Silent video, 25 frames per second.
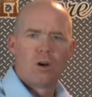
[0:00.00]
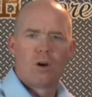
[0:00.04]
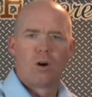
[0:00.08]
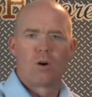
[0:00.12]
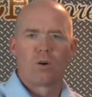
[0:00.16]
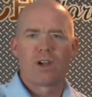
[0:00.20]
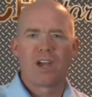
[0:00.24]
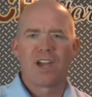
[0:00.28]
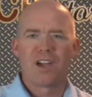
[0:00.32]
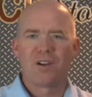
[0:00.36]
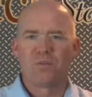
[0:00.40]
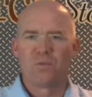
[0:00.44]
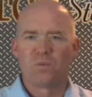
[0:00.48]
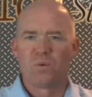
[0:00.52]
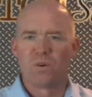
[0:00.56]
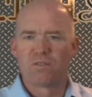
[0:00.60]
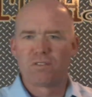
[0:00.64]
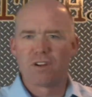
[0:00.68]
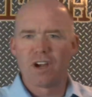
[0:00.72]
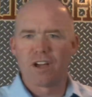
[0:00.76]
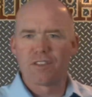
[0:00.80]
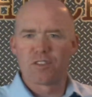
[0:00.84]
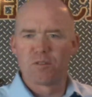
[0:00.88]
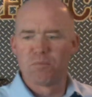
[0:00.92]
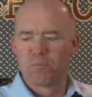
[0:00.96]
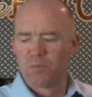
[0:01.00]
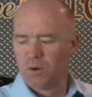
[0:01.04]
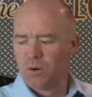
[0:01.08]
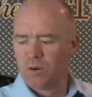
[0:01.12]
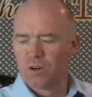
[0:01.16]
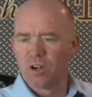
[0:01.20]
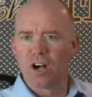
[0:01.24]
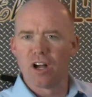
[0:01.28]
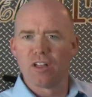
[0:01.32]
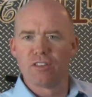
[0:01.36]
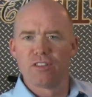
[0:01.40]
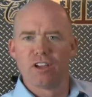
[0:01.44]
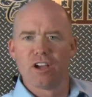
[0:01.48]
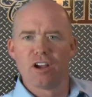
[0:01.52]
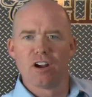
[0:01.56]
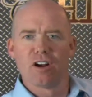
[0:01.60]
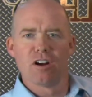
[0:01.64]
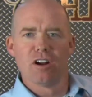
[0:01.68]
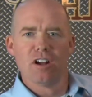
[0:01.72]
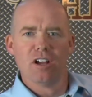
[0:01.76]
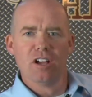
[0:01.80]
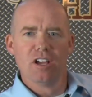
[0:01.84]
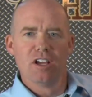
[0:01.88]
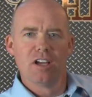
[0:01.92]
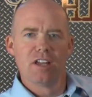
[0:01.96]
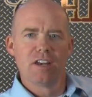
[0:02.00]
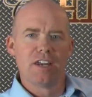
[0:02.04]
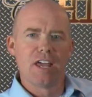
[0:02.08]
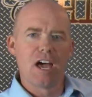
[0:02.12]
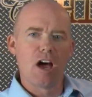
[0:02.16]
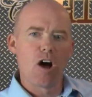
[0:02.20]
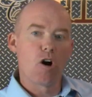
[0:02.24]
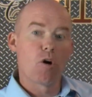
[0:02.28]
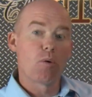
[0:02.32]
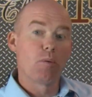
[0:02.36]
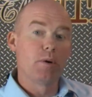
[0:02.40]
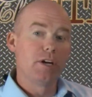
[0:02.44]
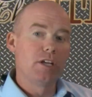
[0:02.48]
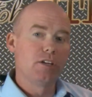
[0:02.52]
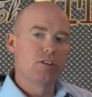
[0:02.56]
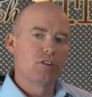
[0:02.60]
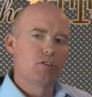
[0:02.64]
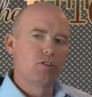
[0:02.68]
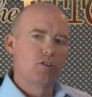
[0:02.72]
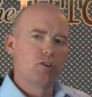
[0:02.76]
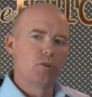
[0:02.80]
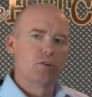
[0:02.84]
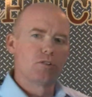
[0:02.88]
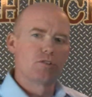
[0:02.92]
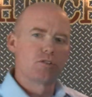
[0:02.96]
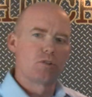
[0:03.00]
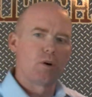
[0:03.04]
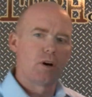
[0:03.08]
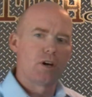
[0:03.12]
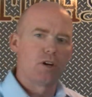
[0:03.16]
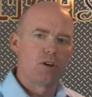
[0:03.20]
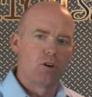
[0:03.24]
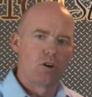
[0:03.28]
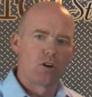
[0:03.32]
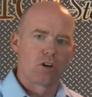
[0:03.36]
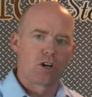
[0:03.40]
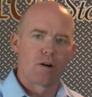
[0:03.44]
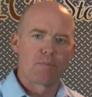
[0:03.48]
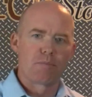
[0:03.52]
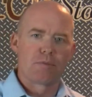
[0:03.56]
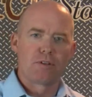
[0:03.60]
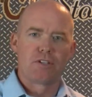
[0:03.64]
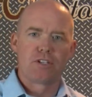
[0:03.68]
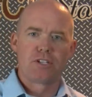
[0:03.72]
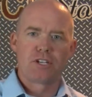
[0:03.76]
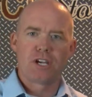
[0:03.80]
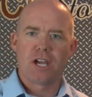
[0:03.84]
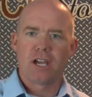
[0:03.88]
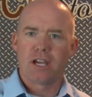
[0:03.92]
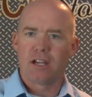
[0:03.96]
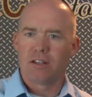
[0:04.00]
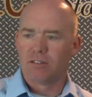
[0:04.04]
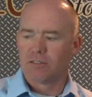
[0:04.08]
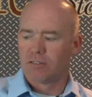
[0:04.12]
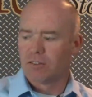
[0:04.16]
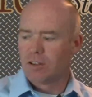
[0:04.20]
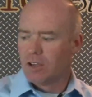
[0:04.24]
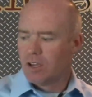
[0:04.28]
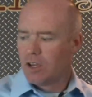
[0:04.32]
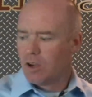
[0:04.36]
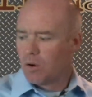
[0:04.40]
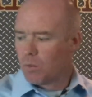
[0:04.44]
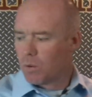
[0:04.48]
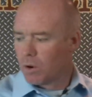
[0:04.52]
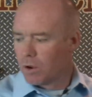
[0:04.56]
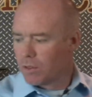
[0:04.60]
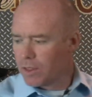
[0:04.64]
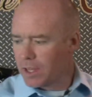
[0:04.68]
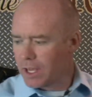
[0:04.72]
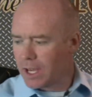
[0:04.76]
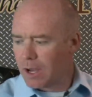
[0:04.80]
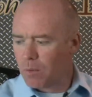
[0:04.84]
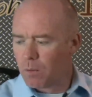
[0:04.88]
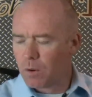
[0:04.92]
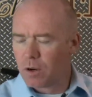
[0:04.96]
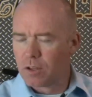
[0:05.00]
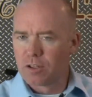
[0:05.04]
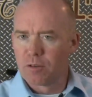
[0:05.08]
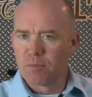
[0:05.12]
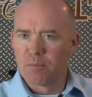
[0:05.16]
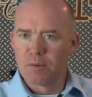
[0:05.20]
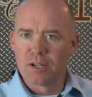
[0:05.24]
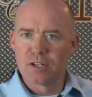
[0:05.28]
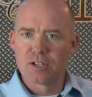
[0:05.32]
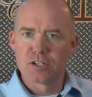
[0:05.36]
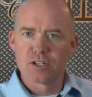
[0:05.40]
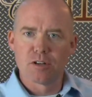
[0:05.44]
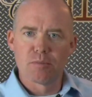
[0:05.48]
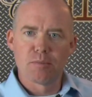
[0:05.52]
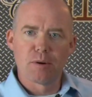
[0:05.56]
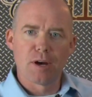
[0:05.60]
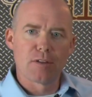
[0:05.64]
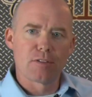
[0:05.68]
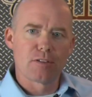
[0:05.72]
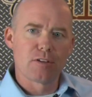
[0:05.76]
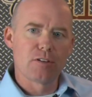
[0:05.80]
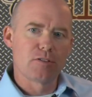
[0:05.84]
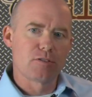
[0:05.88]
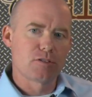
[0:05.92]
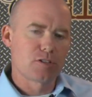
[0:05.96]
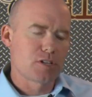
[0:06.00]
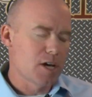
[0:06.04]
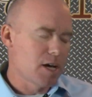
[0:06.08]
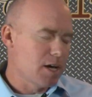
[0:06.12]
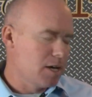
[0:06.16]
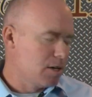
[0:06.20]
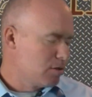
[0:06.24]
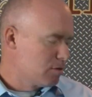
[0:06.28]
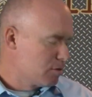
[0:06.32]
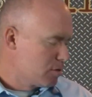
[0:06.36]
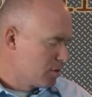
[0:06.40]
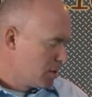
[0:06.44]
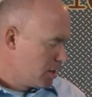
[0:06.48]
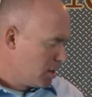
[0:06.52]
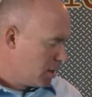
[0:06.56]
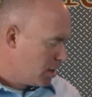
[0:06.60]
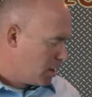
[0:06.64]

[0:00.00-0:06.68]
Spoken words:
Okay, we've got the boot on there. Now all we need to do is go ahead and hook up the chains. One thing I wanted to mention about these chains